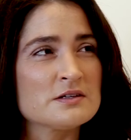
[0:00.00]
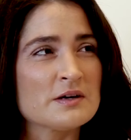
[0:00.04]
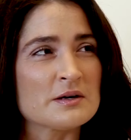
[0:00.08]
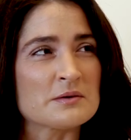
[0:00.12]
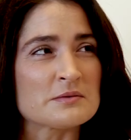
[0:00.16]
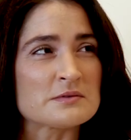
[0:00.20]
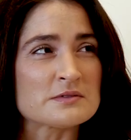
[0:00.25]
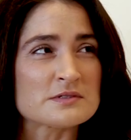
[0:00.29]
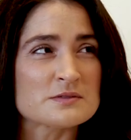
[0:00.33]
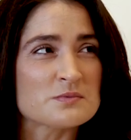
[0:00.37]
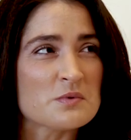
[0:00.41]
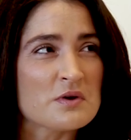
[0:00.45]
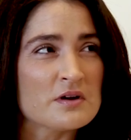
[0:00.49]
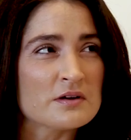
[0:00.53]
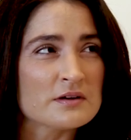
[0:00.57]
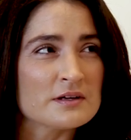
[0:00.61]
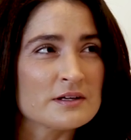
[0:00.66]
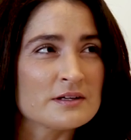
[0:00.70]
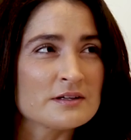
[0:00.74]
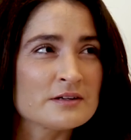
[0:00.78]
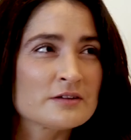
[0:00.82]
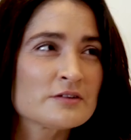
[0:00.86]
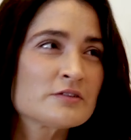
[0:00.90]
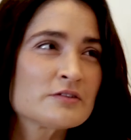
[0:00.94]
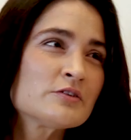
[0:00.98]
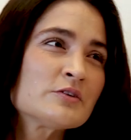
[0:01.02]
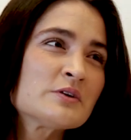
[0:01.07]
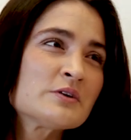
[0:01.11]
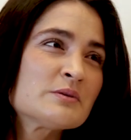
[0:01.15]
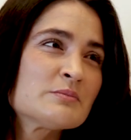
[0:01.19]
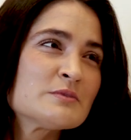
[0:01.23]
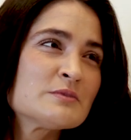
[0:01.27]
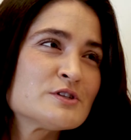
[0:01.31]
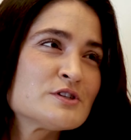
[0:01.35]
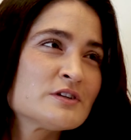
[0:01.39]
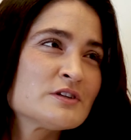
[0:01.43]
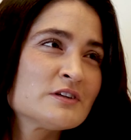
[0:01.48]
I was walking through
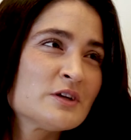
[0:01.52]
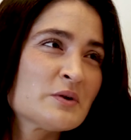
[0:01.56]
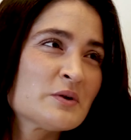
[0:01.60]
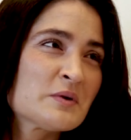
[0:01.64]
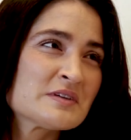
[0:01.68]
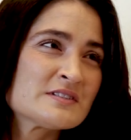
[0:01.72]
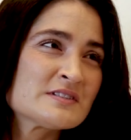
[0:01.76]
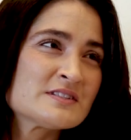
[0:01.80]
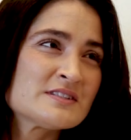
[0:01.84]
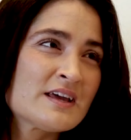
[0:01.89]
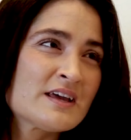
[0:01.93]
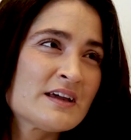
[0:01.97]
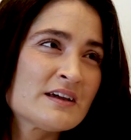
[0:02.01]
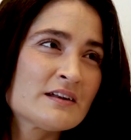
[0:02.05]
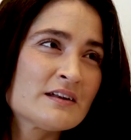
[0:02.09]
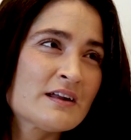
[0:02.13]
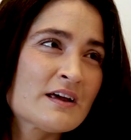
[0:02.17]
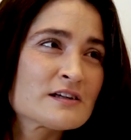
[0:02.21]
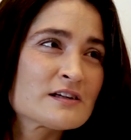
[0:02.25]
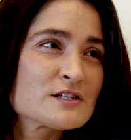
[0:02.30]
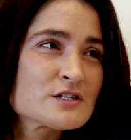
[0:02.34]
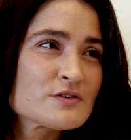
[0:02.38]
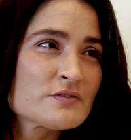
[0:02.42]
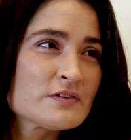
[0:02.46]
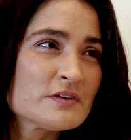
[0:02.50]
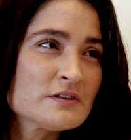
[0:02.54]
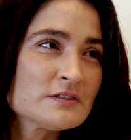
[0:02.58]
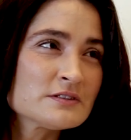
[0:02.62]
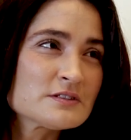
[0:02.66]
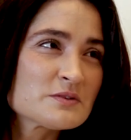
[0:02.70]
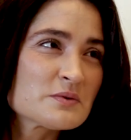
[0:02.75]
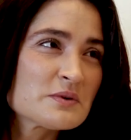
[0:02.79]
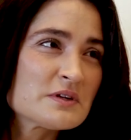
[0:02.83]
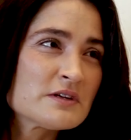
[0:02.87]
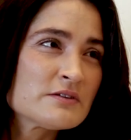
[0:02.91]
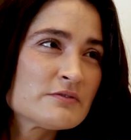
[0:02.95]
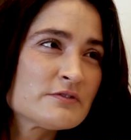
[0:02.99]
Imaging USA in Nashville
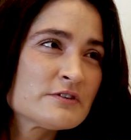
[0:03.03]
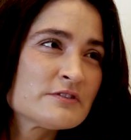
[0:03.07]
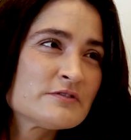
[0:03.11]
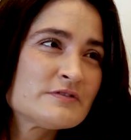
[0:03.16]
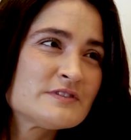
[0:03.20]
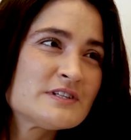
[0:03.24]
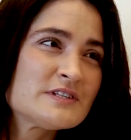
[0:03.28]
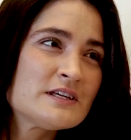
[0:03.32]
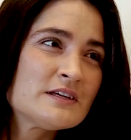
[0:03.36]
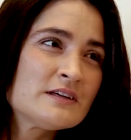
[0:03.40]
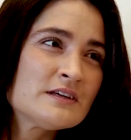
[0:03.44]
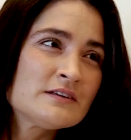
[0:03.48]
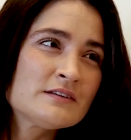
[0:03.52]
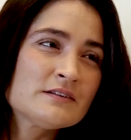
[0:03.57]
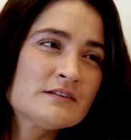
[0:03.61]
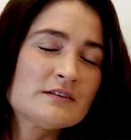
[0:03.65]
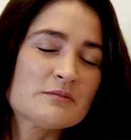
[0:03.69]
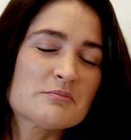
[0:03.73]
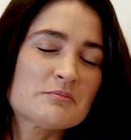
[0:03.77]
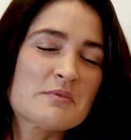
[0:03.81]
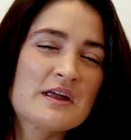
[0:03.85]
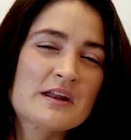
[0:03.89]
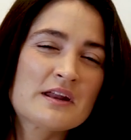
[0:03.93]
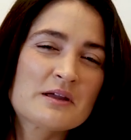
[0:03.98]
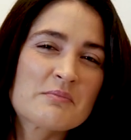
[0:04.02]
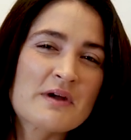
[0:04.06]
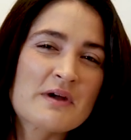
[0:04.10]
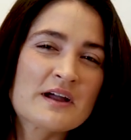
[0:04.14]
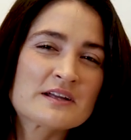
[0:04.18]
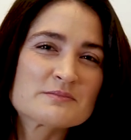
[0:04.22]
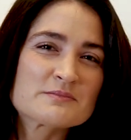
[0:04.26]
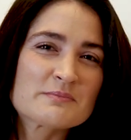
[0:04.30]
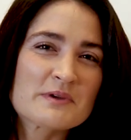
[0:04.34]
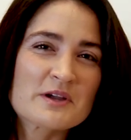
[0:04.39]
in 2015, heading back